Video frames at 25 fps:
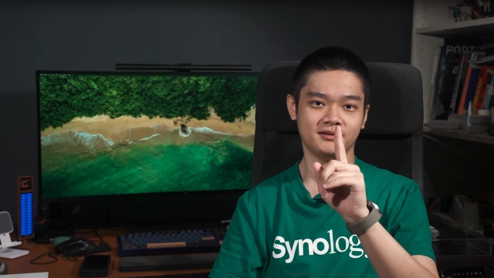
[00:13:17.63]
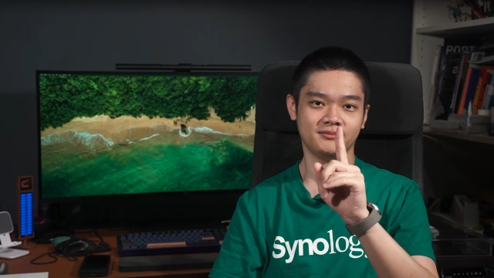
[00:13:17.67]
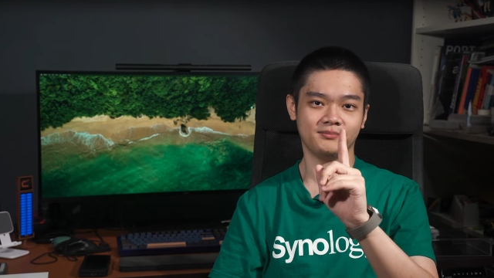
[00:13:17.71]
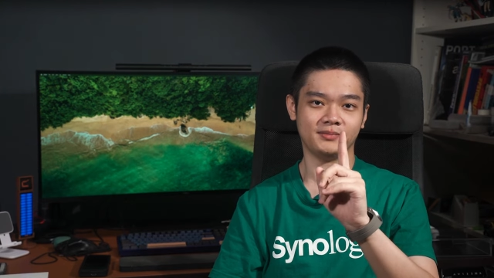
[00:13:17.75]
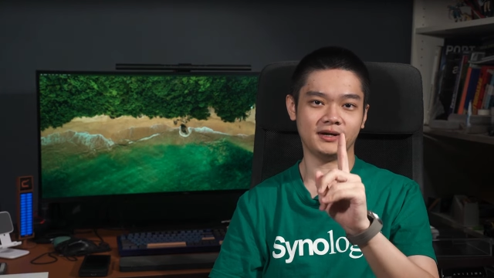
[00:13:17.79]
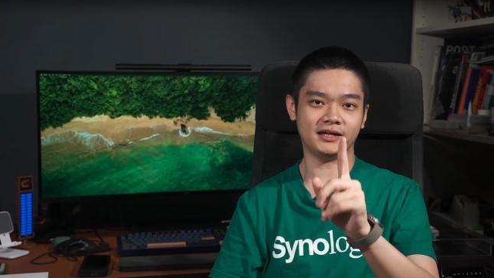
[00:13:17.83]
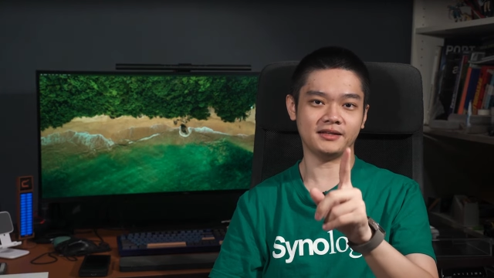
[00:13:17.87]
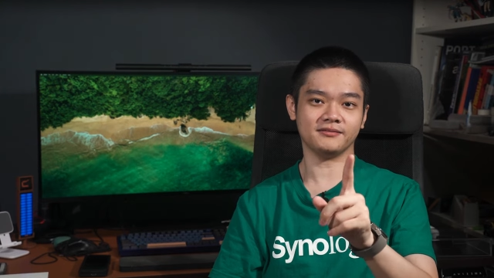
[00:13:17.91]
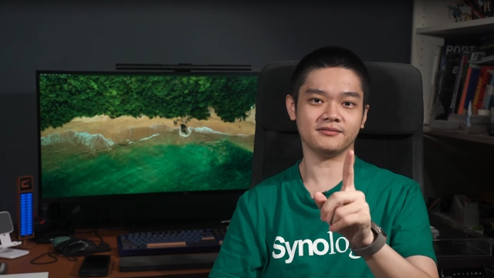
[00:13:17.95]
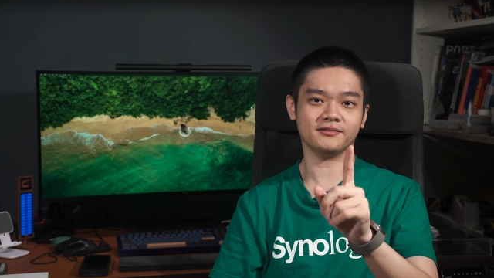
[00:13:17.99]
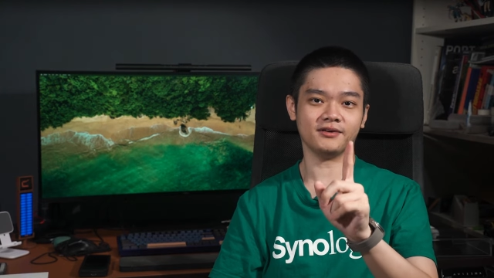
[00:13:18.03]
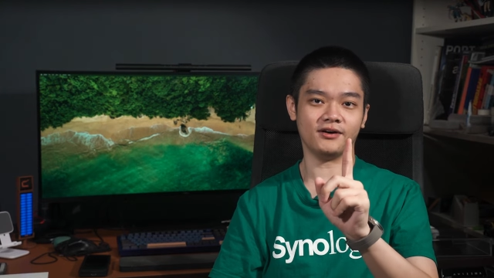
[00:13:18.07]

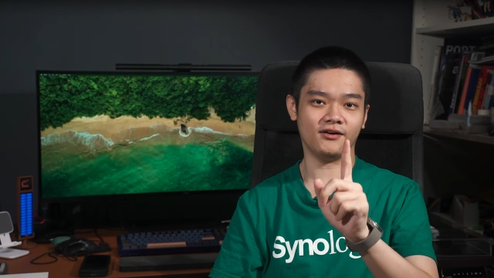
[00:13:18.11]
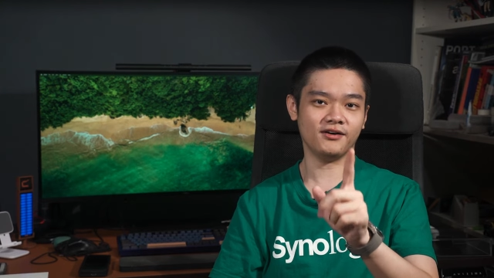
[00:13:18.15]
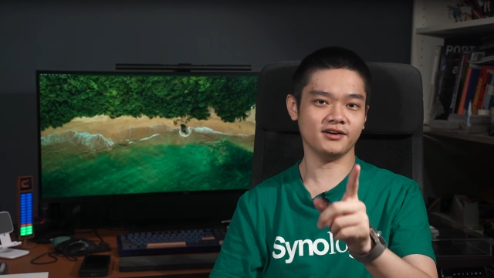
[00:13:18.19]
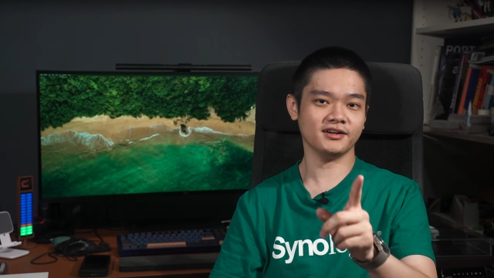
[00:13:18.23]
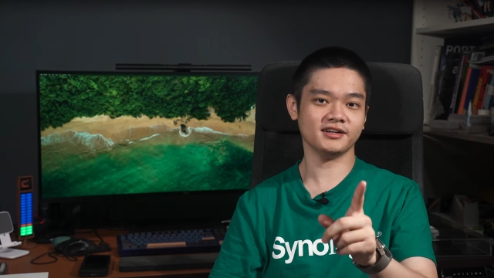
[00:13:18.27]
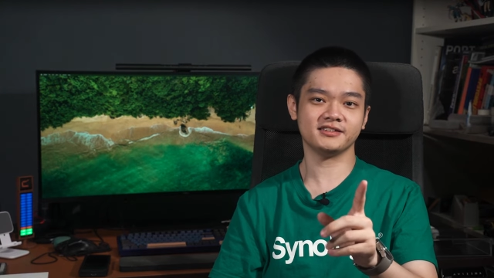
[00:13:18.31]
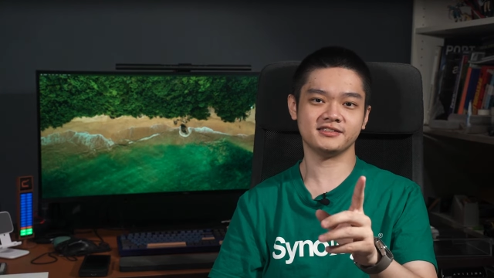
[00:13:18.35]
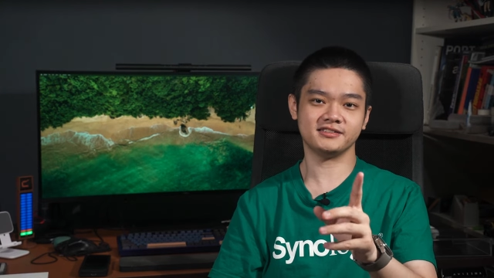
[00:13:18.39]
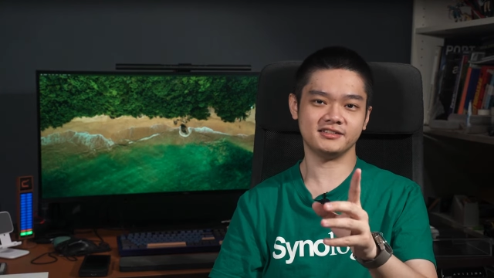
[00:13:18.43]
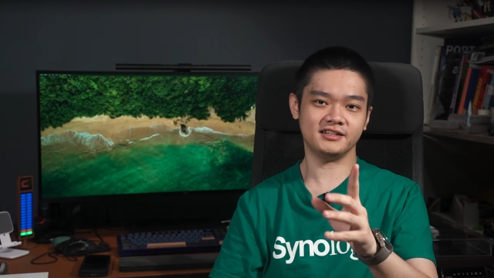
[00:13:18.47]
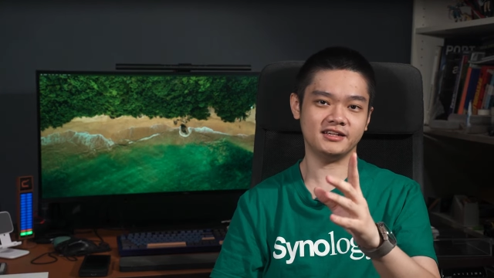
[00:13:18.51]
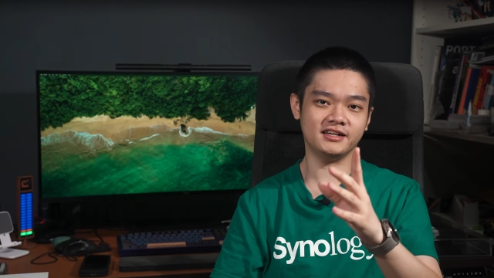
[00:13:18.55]
But
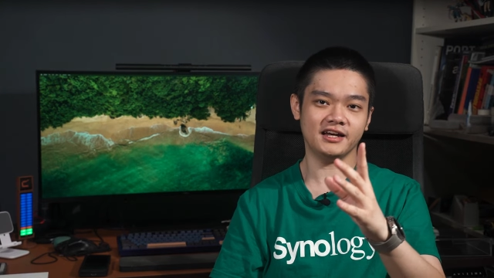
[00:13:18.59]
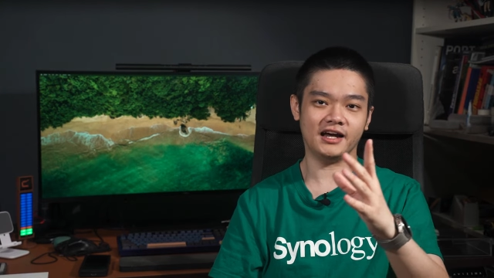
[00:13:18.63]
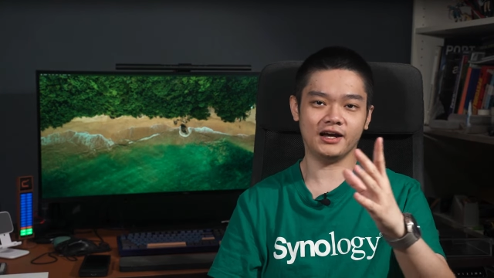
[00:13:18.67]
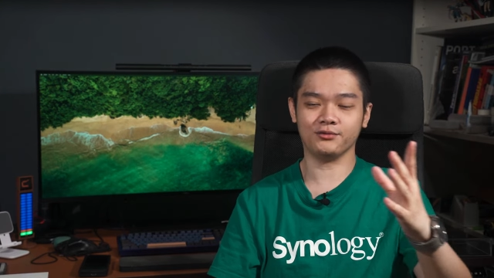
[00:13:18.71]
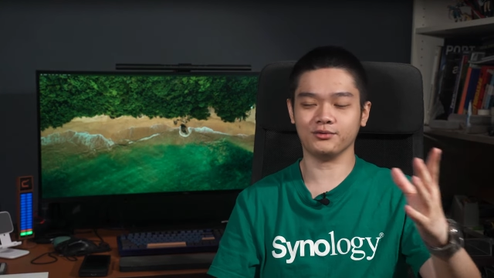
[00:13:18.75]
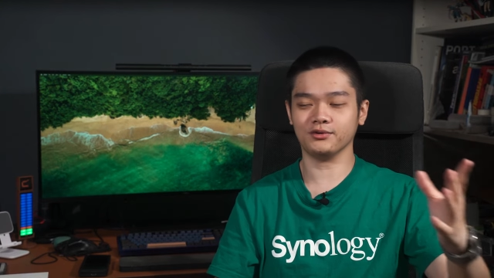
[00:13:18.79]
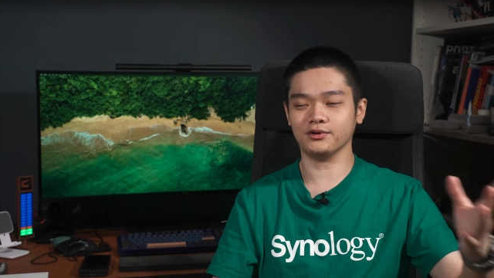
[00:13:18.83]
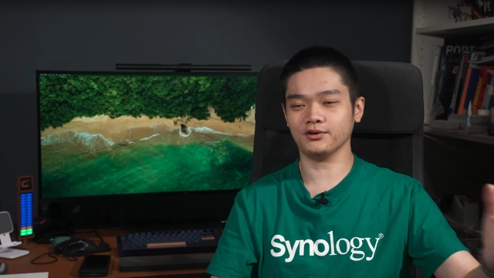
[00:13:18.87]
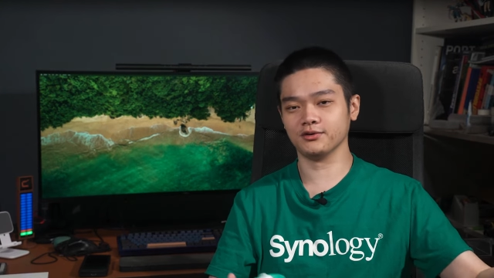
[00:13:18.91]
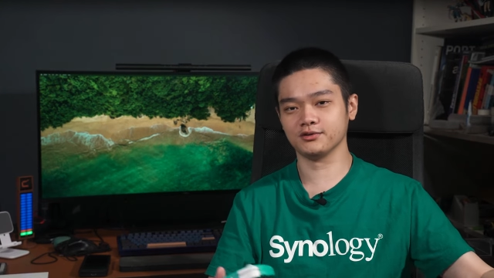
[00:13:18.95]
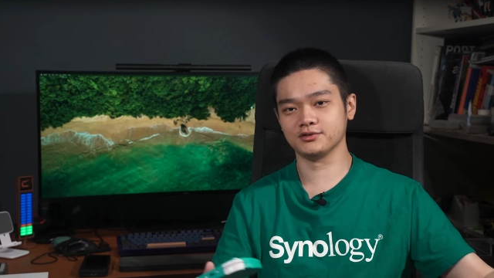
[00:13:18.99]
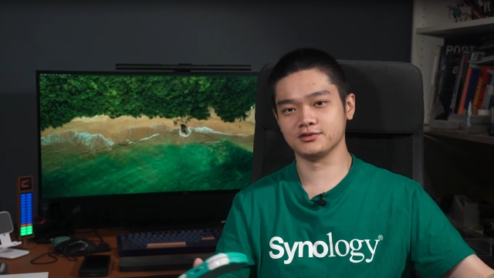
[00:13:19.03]
honestly, I
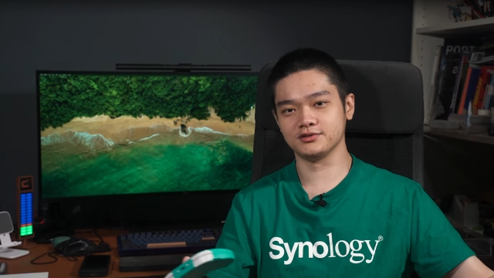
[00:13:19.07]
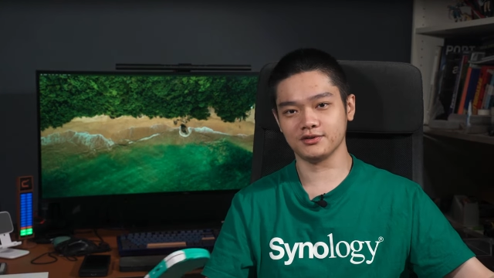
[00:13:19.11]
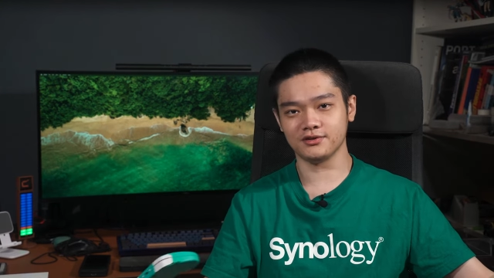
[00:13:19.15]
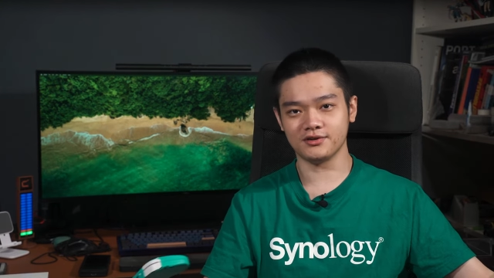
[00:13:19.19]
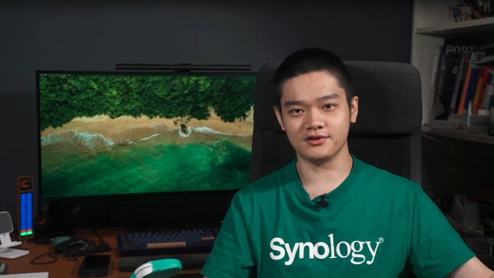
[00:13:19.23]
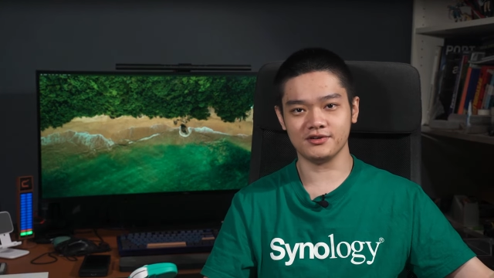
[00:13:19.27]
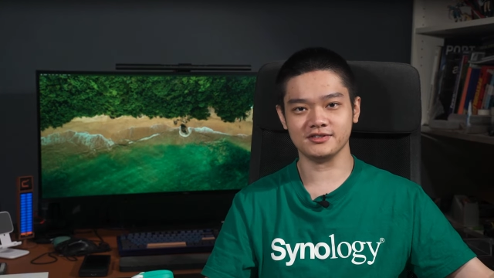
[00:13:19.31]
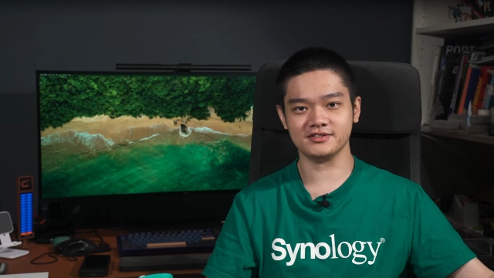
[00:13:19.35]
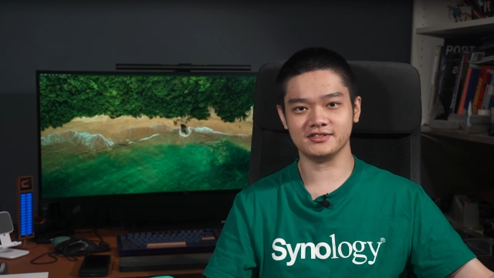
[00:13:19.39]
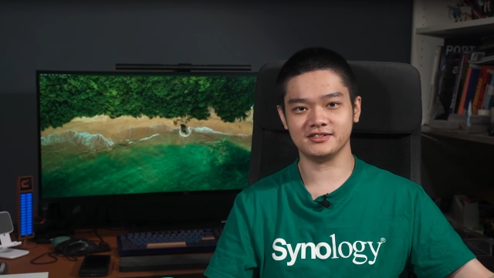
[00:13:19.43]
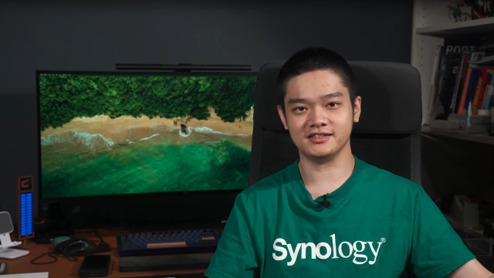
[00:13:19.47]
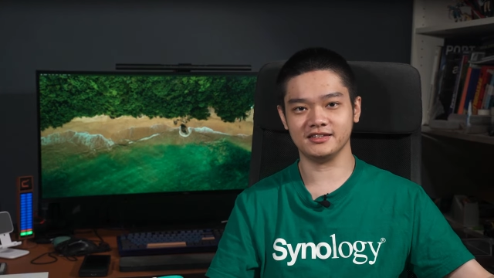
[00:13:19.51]
would also
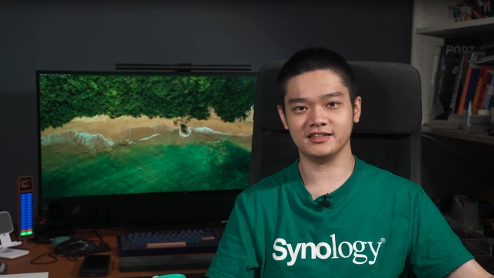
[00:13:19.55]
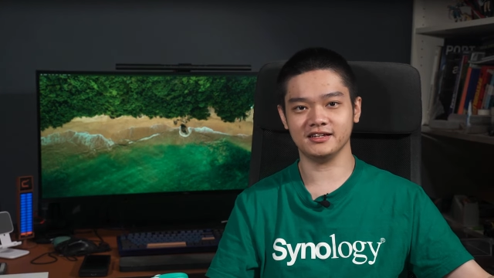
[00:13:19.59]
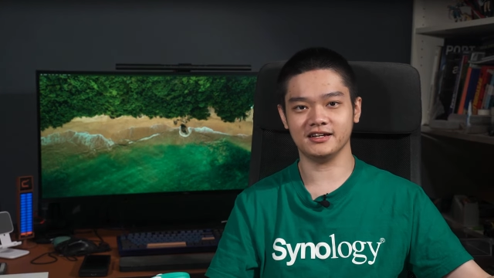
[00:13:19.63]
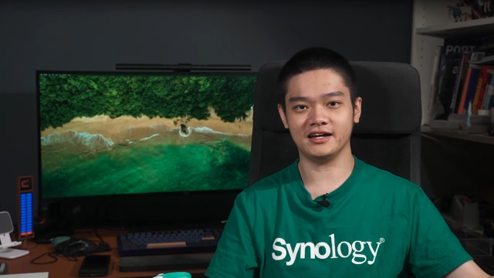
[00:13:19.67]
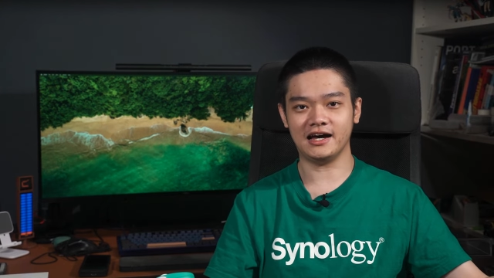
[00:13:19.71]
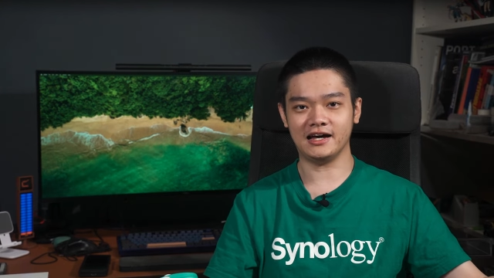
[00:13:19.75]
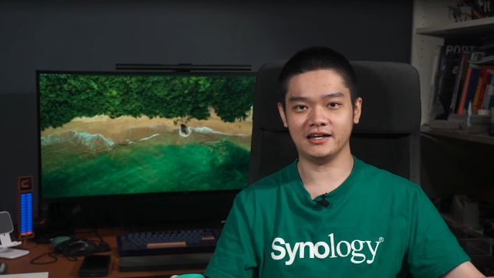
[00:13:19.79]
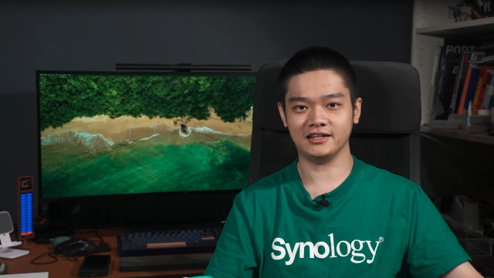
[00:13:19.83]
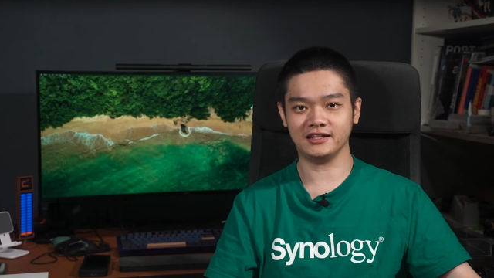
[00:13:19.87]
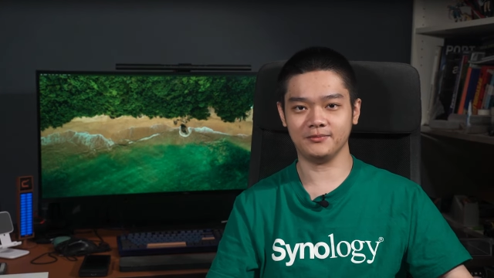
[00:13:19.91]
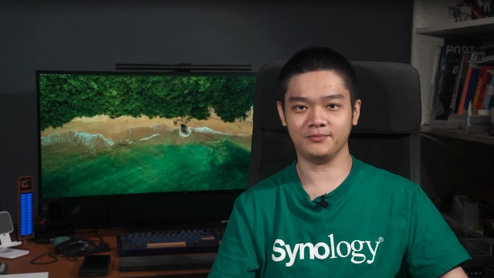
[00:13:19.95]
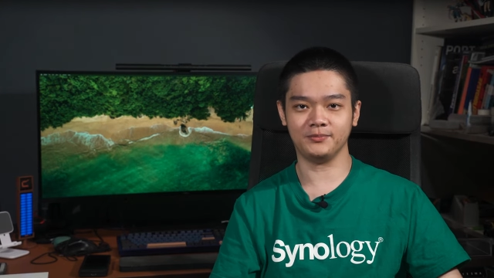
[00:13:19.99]
consider
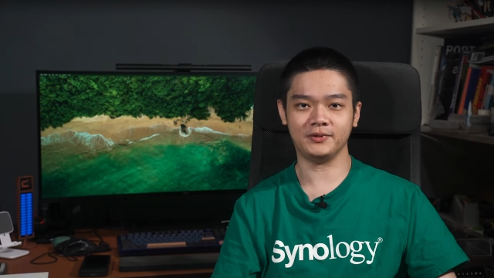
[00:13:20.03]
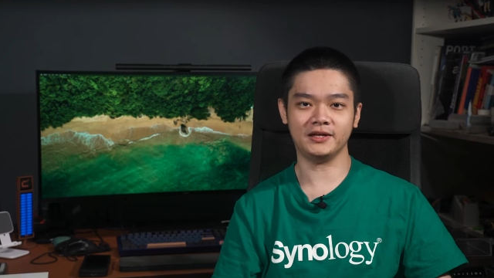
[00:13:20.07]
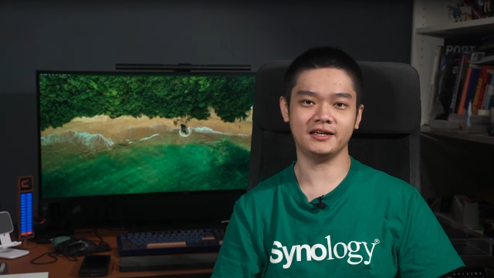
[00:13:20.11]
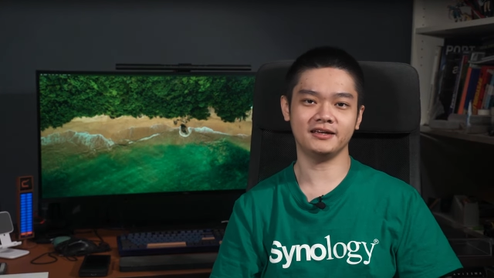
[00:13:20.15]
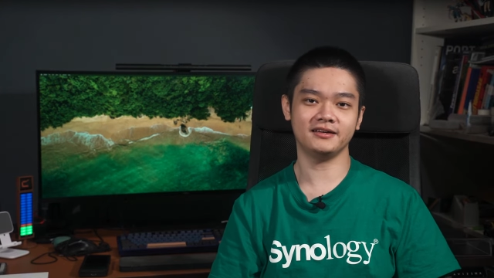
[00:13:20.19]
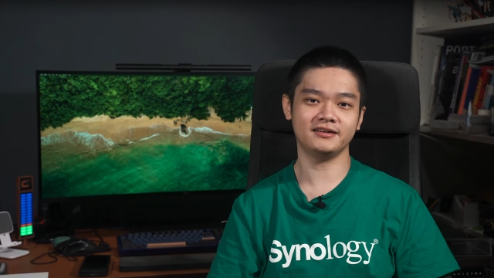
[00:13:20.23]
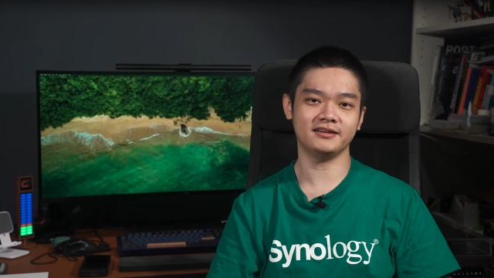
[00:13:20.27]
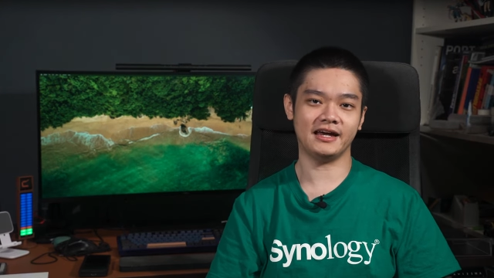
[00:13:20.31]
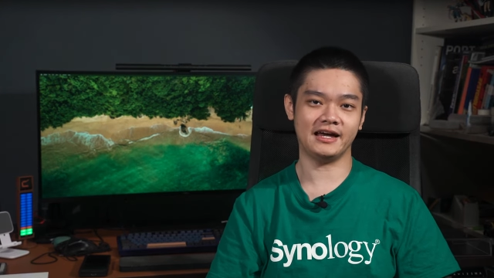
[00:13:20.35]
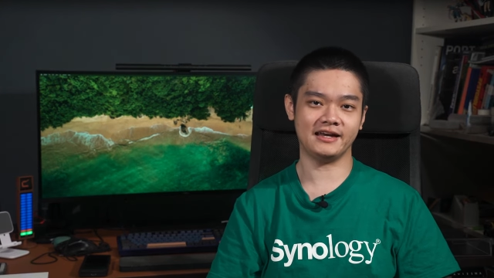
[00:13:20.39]
RDP